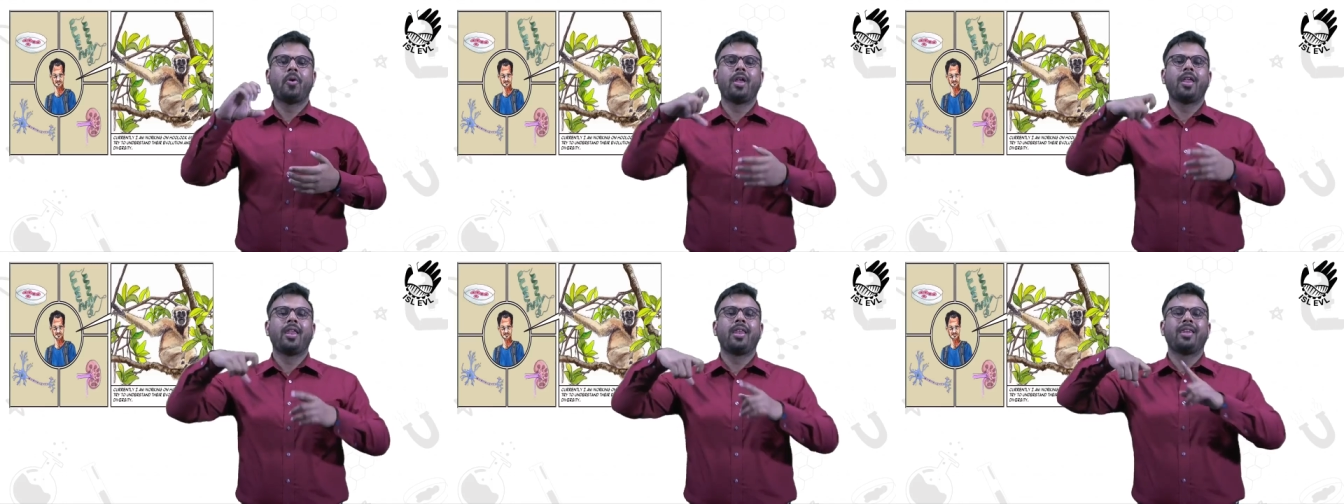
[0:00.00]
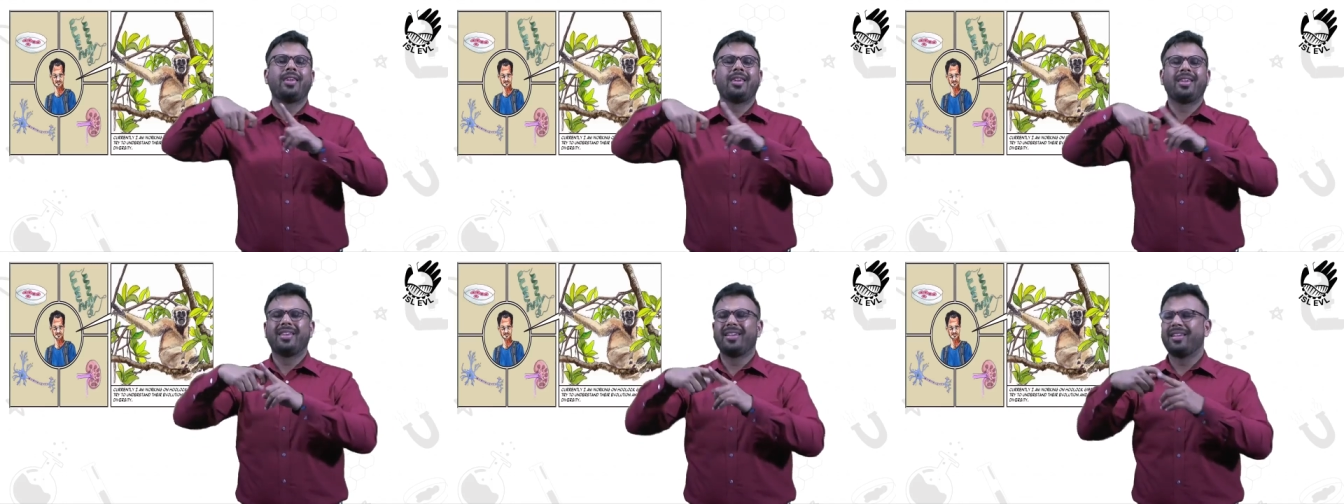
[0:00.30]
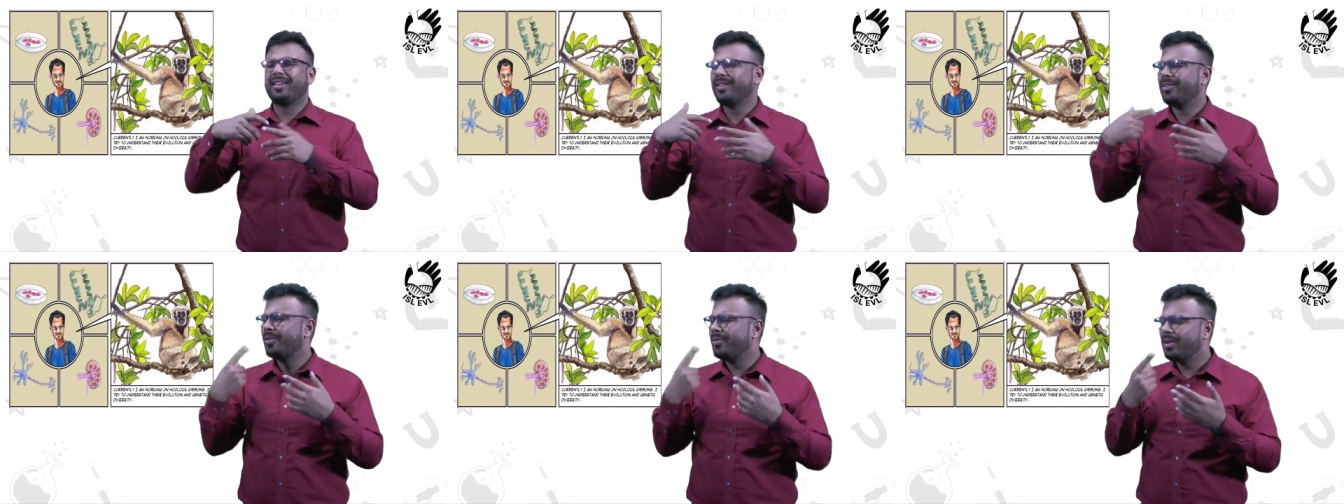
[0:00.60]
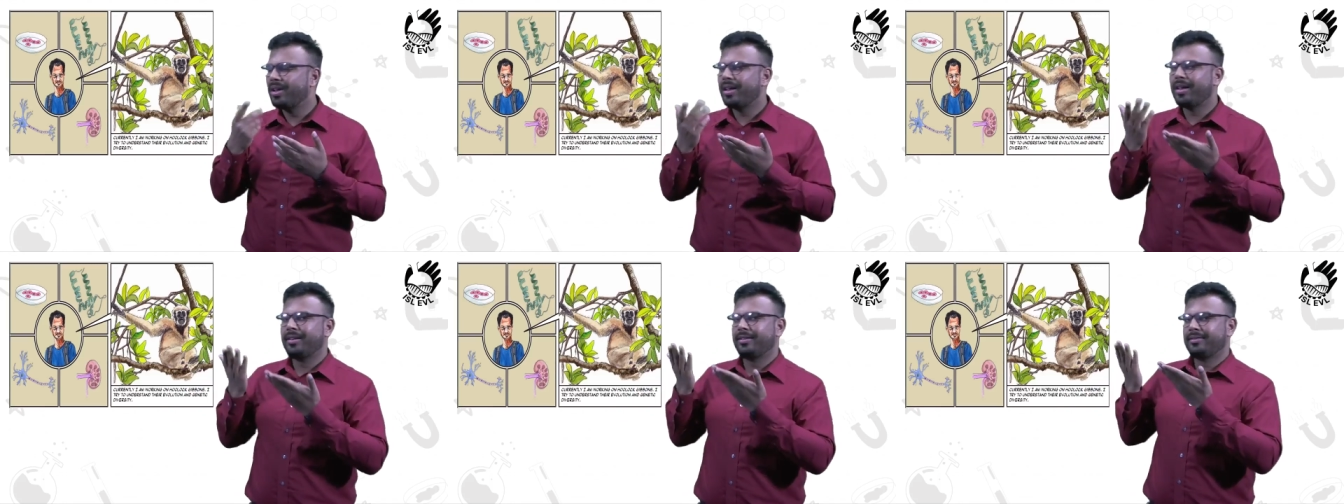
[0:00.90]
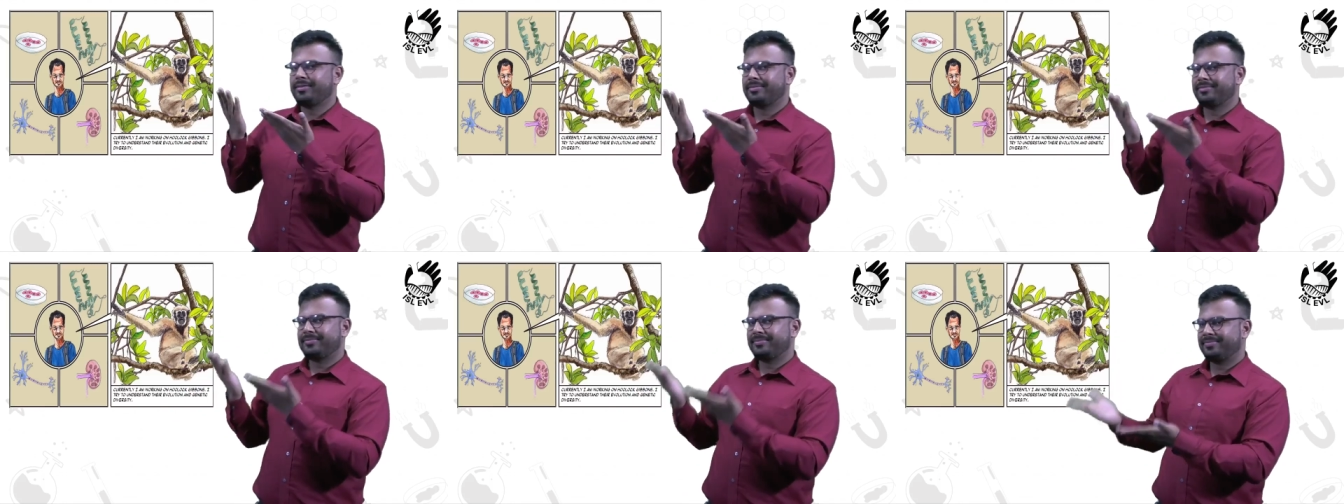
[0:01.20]
conservation
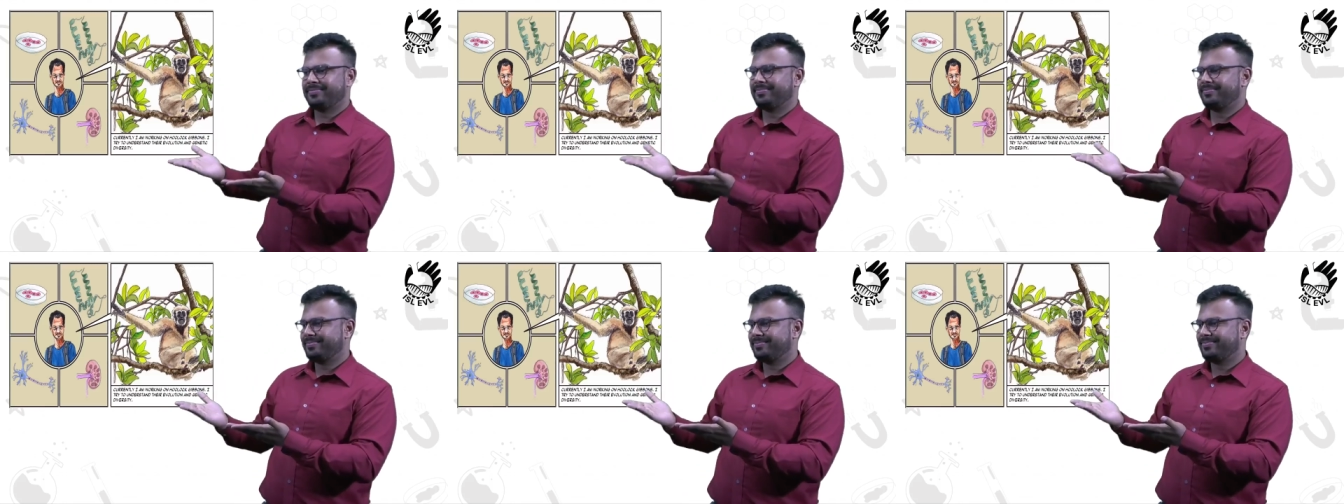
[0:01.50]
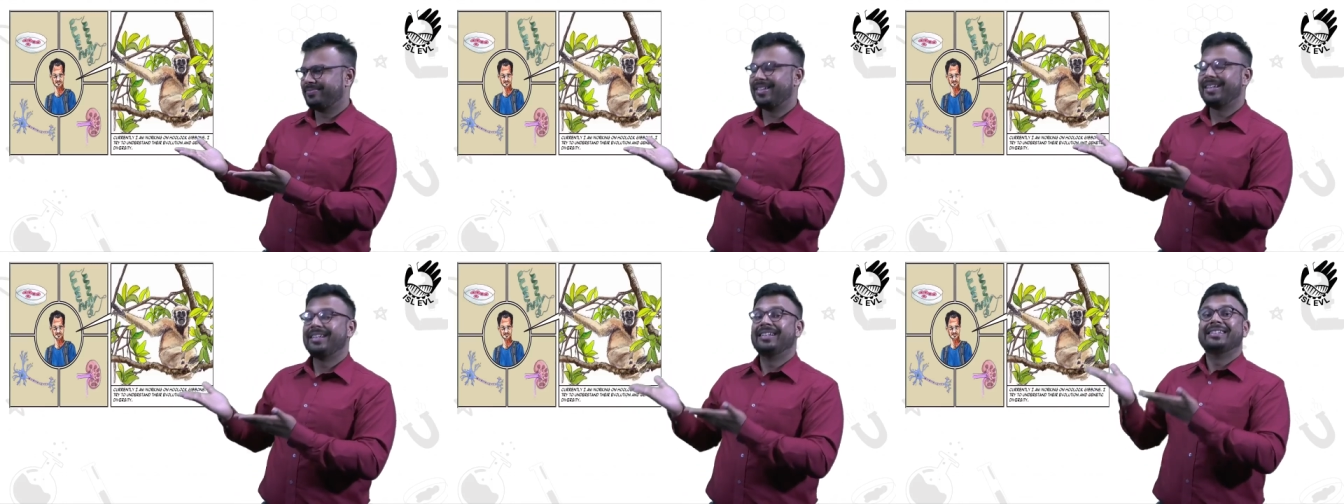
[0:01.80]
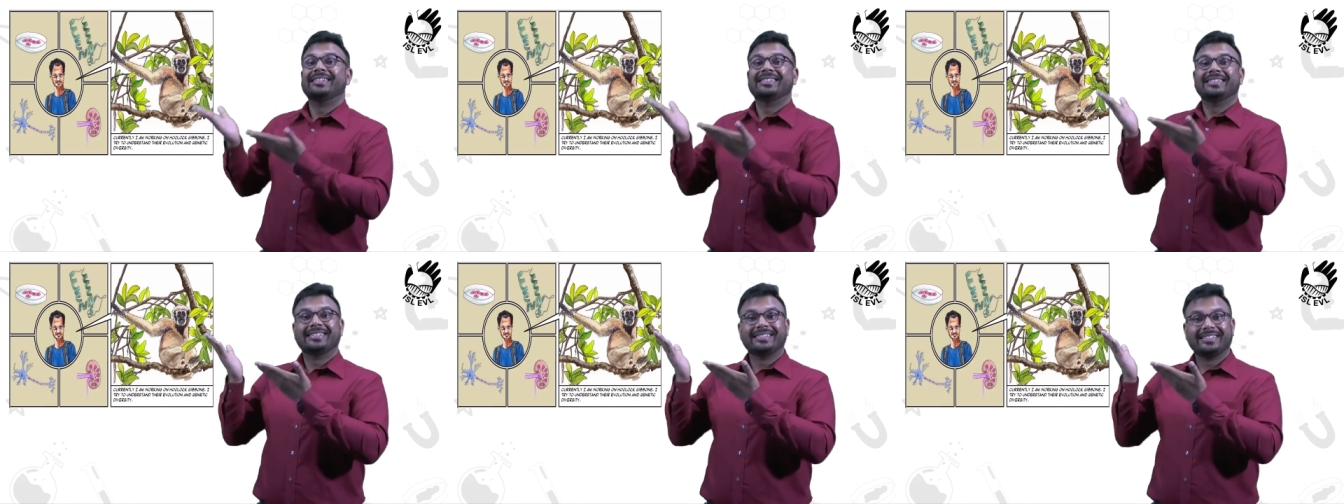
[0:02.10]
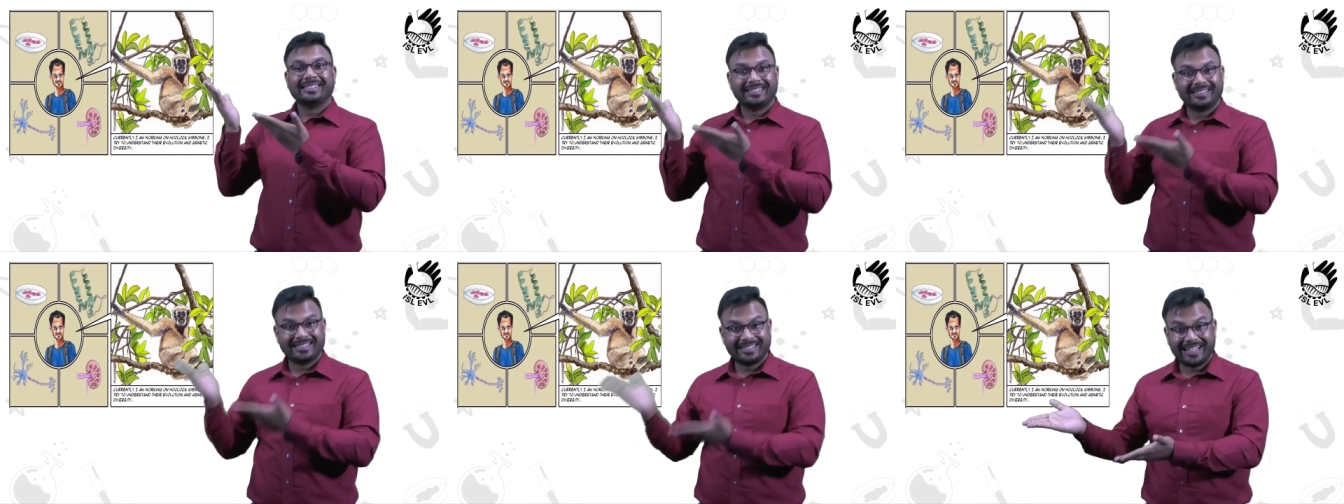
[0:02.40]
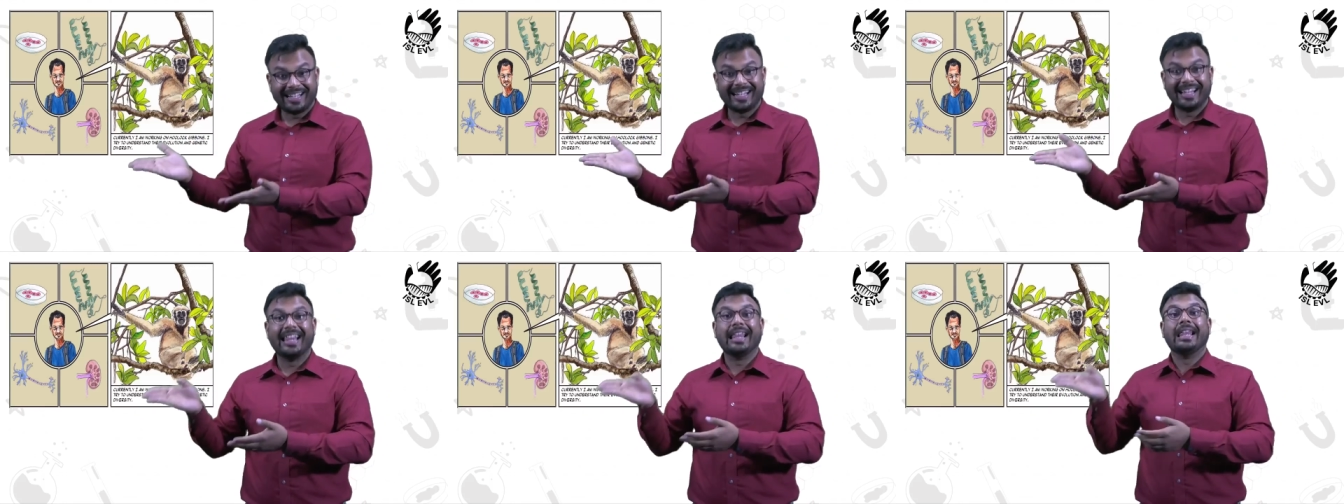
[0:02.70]
of the hoolock
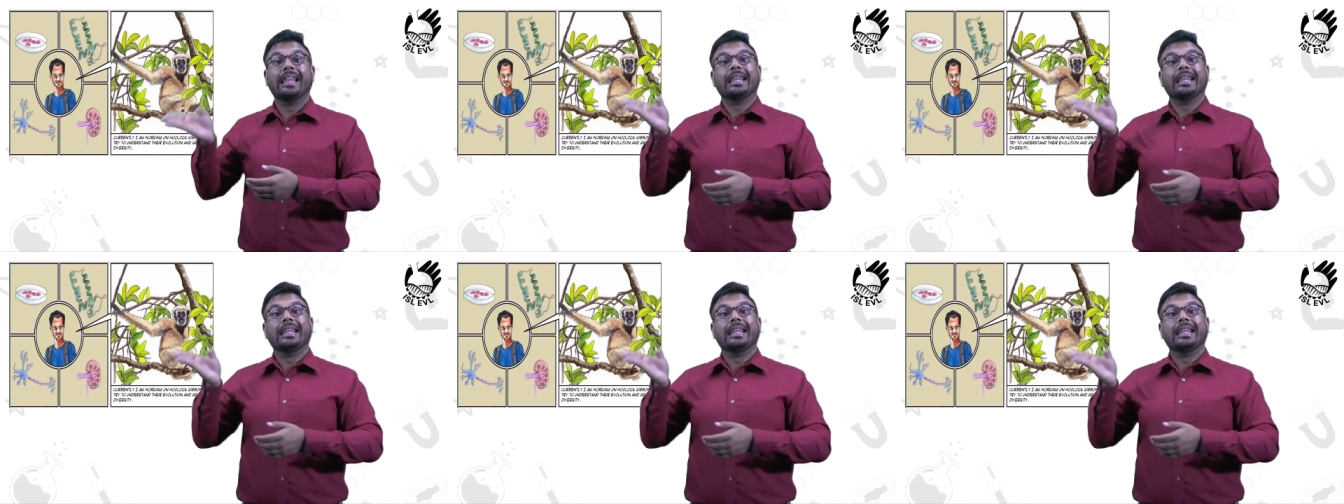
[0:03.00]
gibbons.